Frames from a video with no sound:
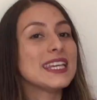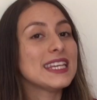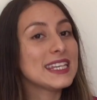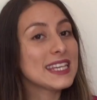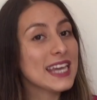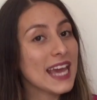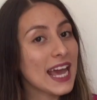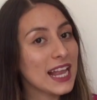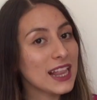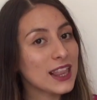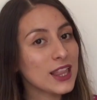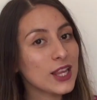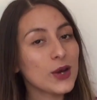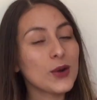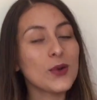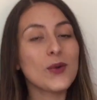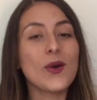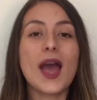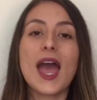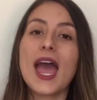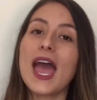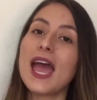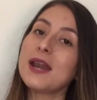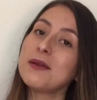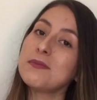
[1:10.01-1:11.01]

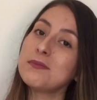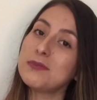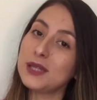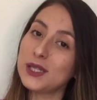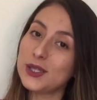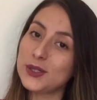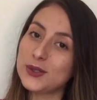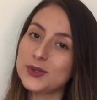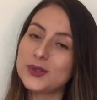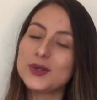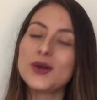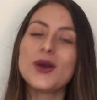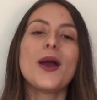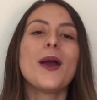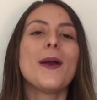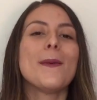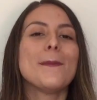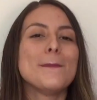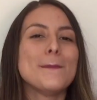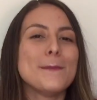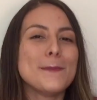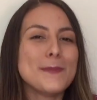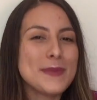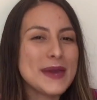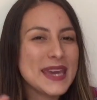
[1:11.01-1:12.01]
Yellow and blue
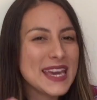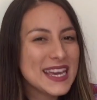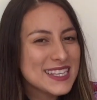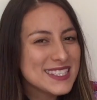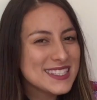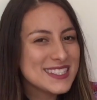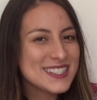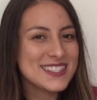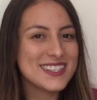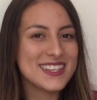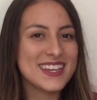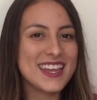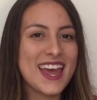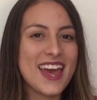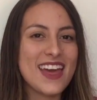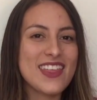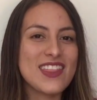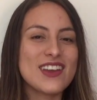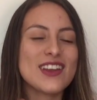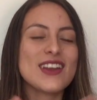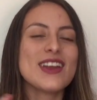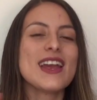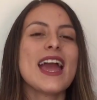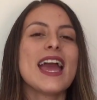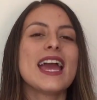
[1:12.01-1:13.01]
mixed
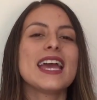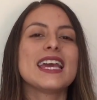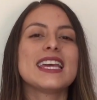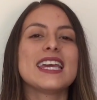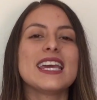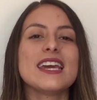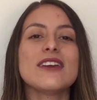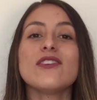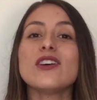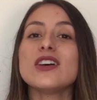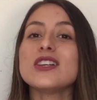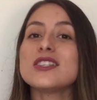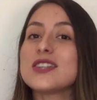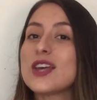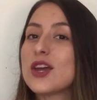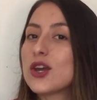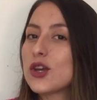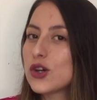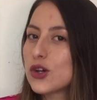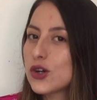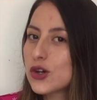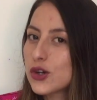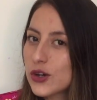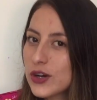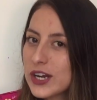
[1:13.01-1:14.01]
together give us
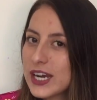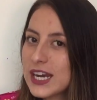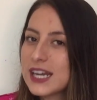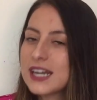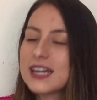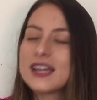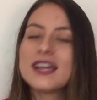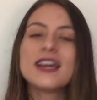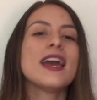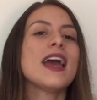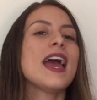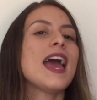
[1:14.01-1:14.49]
green.